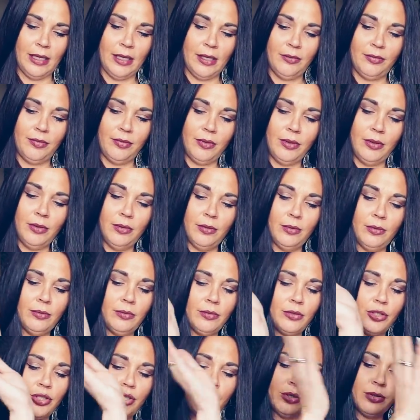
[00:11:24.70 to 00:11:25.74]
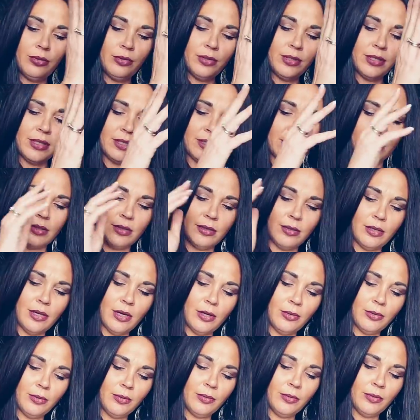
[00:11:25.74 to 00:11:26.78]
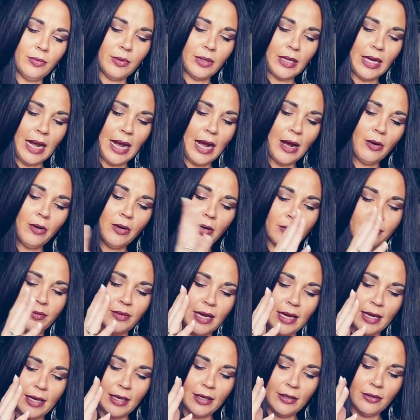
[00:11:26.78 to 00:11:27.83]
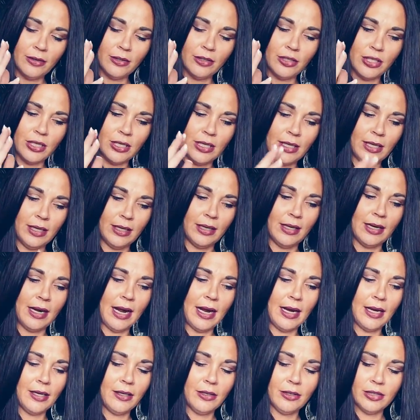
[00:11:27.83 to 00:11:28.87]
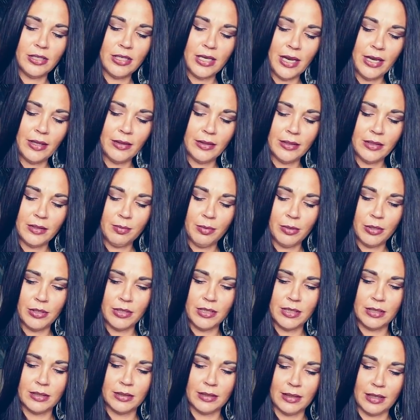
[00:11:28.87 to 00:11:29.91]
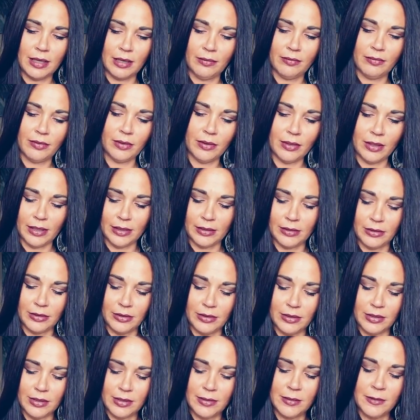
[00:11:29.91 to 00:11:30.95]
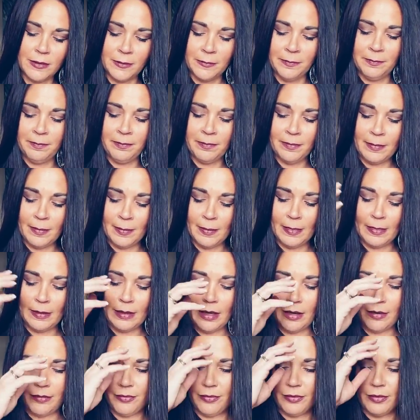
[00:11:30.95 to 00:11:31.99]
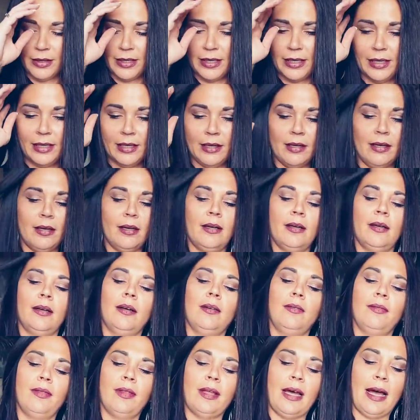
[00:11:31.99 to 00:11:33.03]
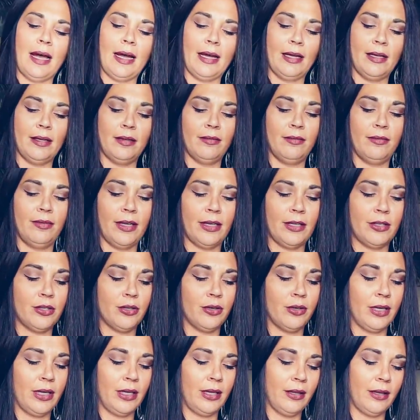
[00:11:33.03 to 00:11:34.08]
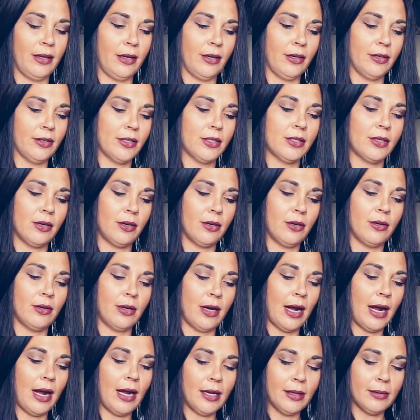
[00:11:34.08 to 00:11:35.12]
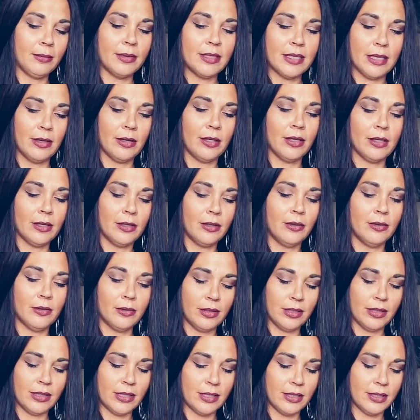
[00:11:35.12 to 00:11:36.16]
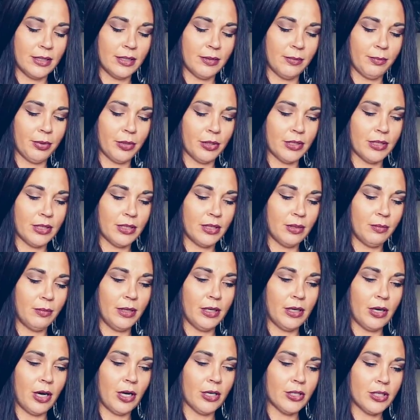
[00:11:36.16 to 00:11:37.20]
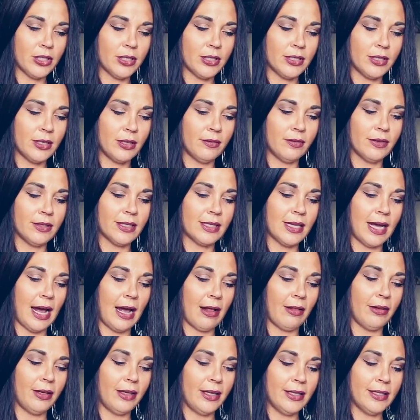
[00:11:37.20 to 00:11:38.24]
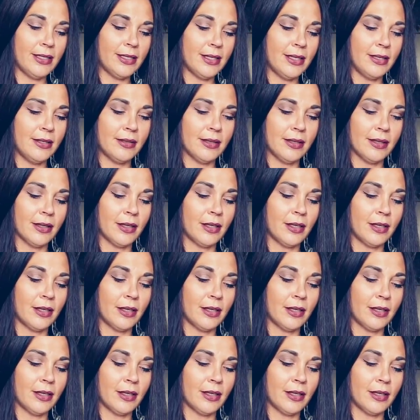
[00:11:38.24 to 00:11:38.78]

If you choose to go out of that energy and not entertain this person, then I feel like there's a freeing of that and victory there. So I'm telling you, this is a person to be cautious of. It's the holiday season.